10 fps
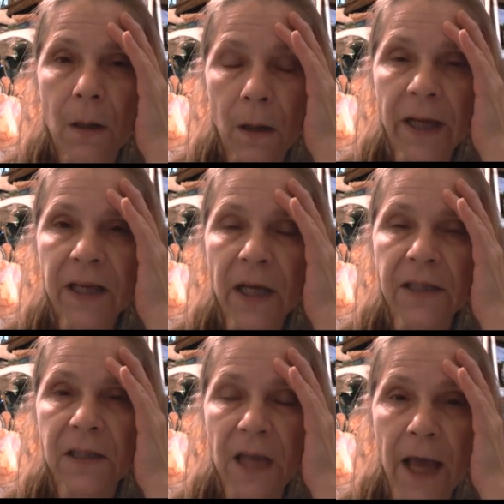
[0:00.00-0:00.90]
Like I
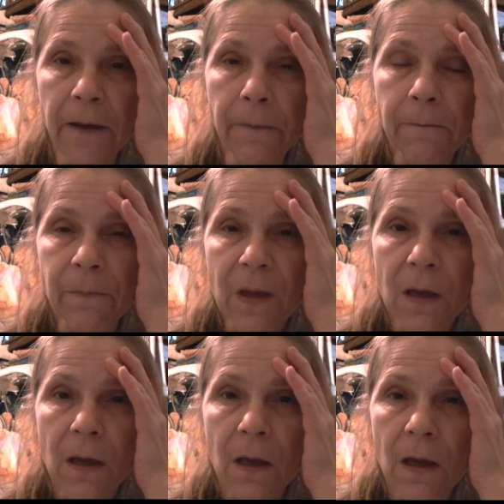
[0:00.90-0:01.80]
said,
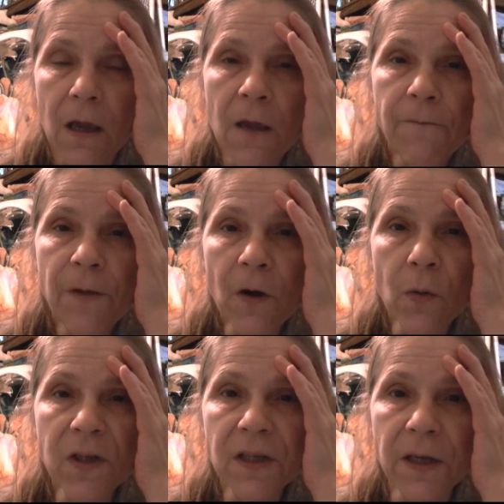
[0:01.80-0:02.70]
if there
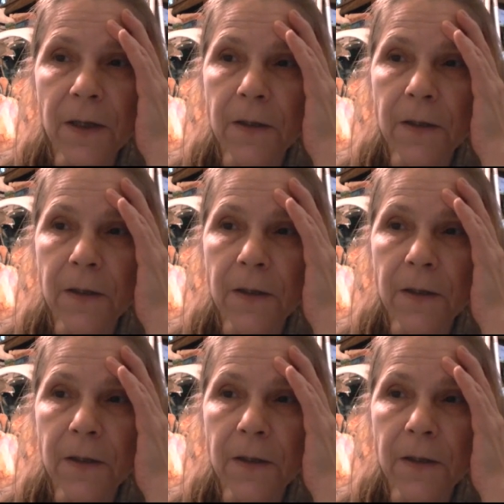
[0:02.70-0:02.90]
was a